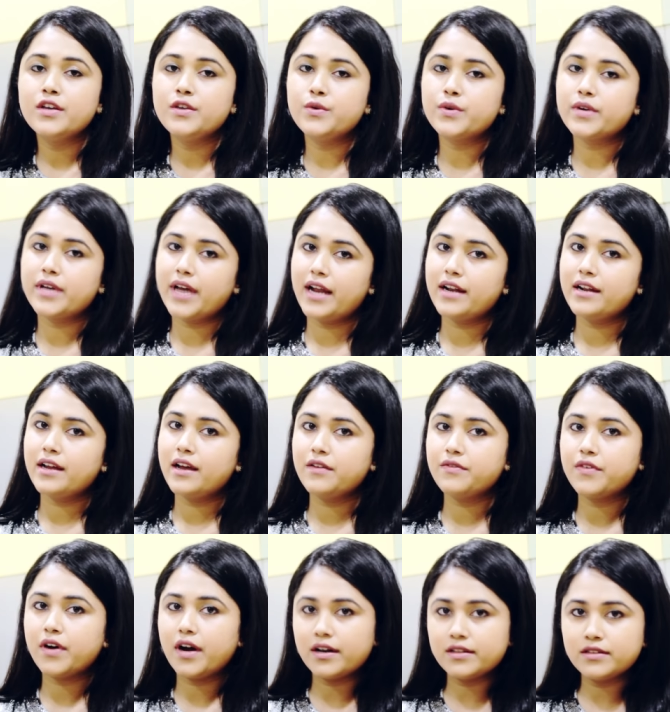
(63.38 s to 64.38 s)
you can
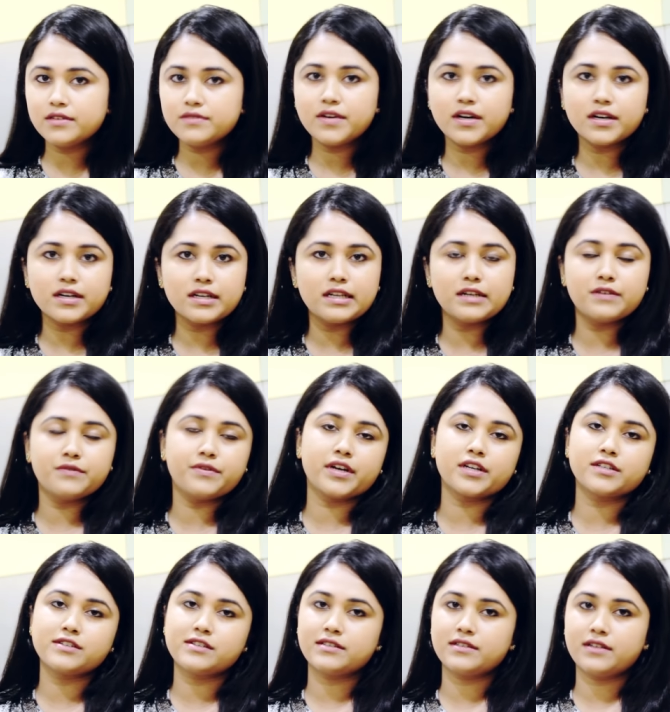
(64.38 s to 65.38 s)
have other fungal
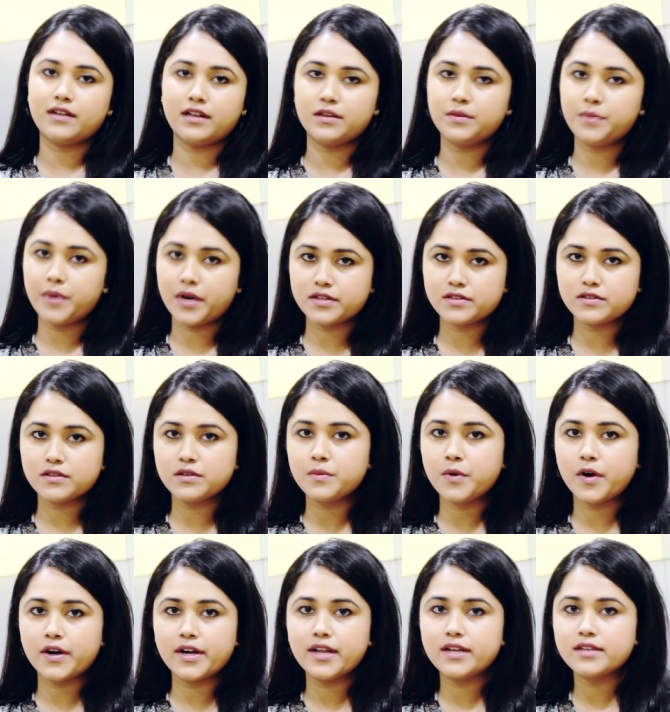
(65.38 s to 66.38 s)
infections in other parts of the
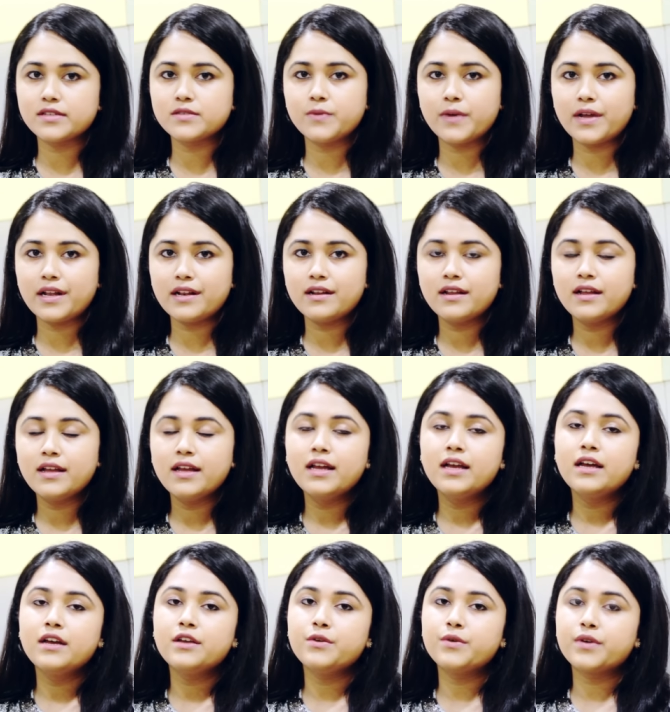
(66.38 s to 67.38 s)
body as well
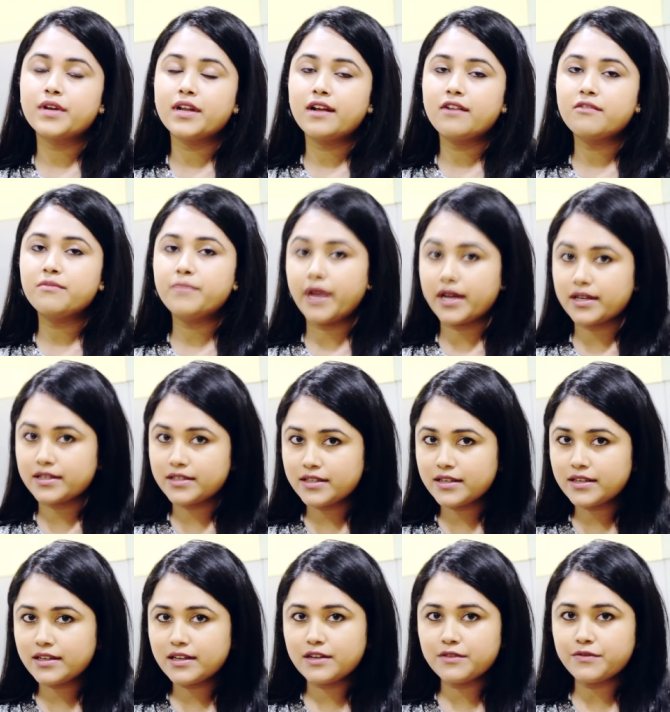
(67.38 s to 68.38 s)
you can have
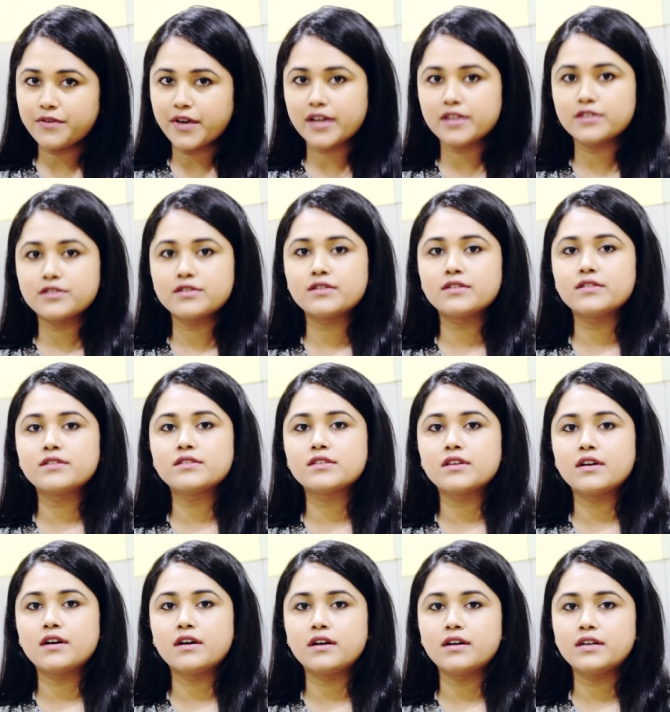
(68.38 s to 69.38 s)
bacterial infections
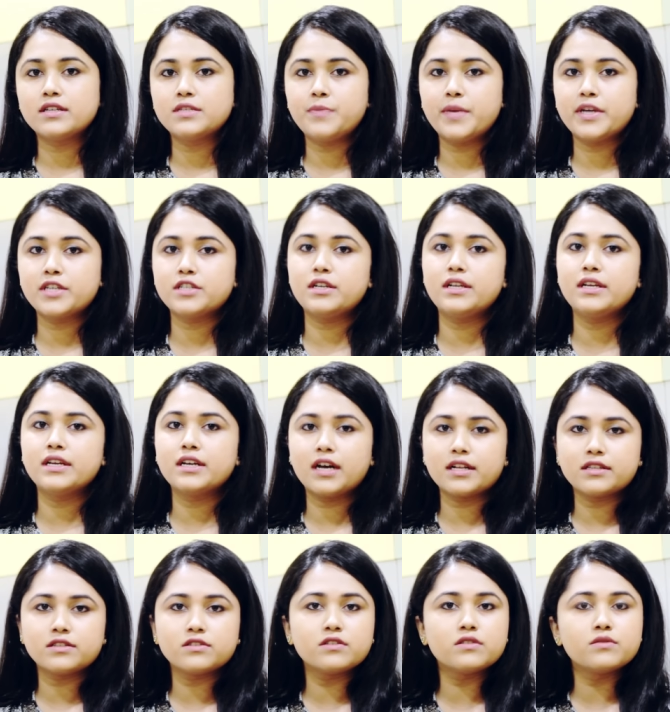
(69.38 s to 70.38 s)
uh, especially
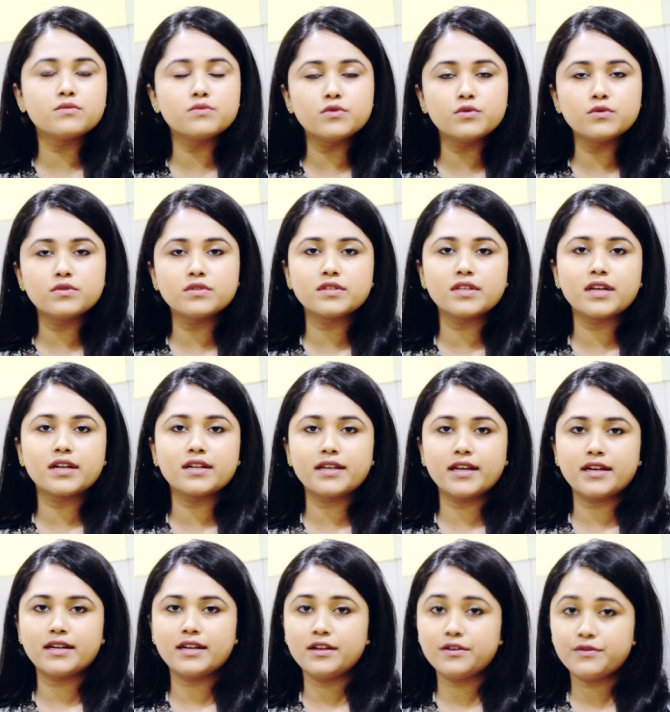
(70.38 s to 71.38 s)
cuts and wounds that
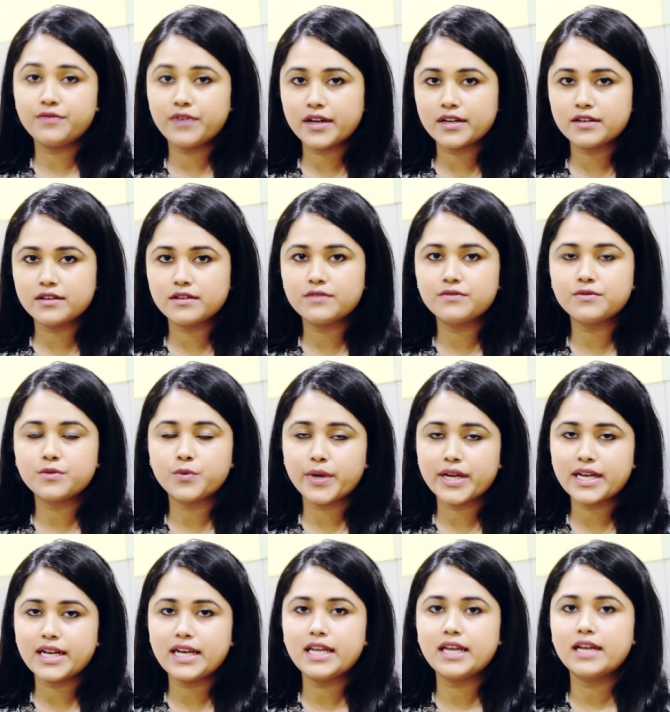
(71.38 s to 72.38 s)
get infected
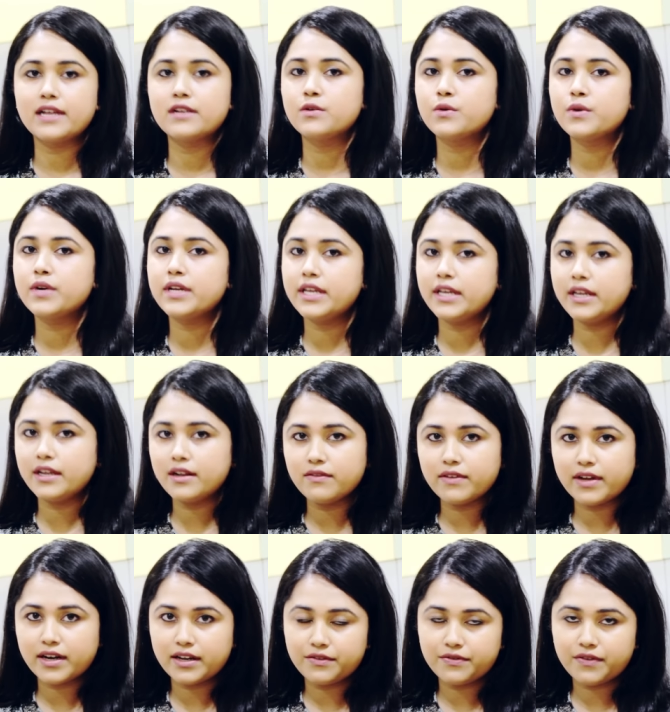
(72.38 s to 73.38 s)
quickly and don't heal
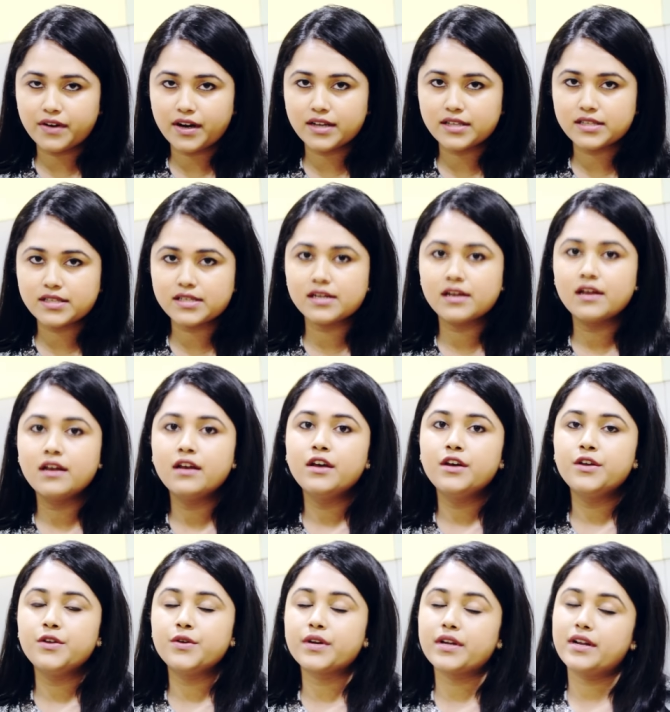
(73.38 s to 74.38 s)
very fast
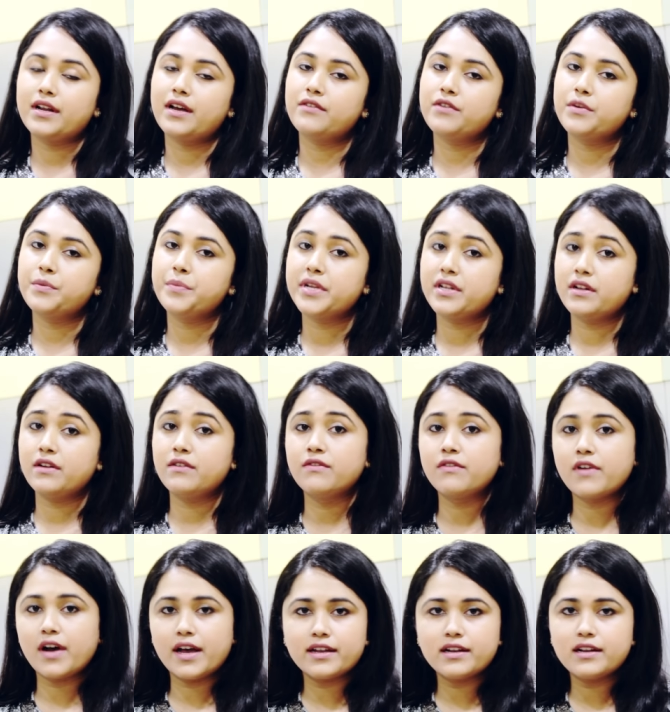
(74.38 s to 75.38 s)
you can have repeated
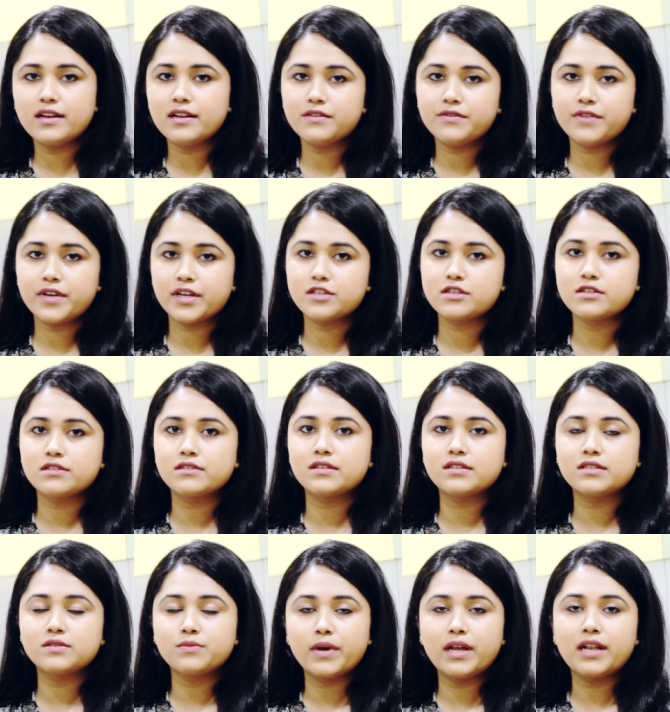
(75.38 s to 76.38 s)
viral infections
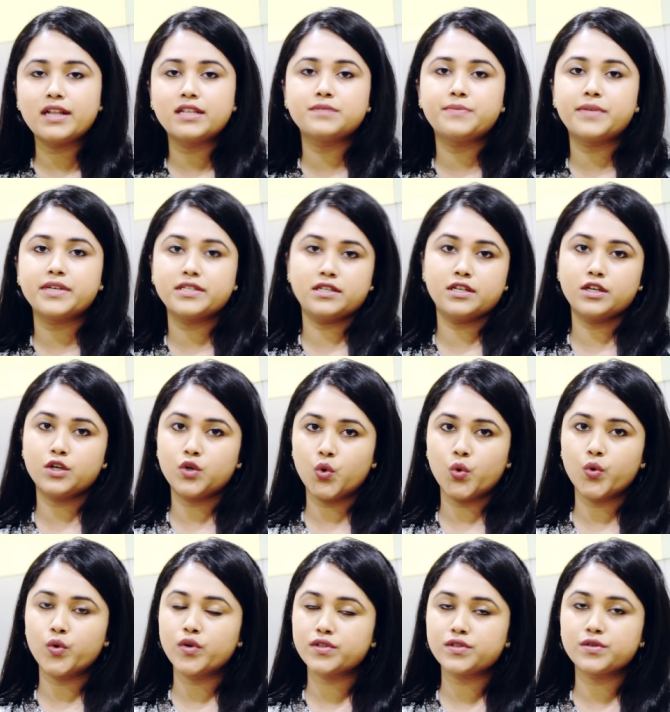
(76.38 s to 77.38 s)
as well especially
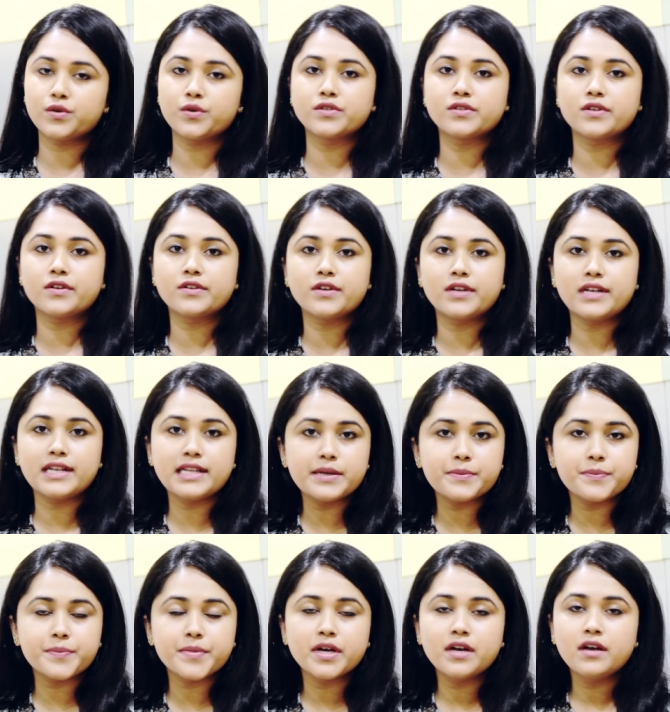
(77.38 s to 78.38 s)
cold sores on your
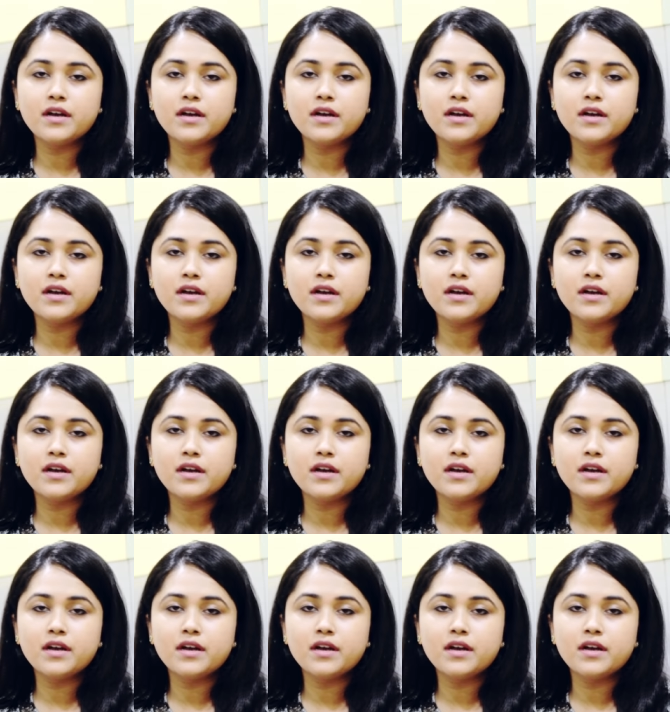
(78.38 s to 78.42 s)
lip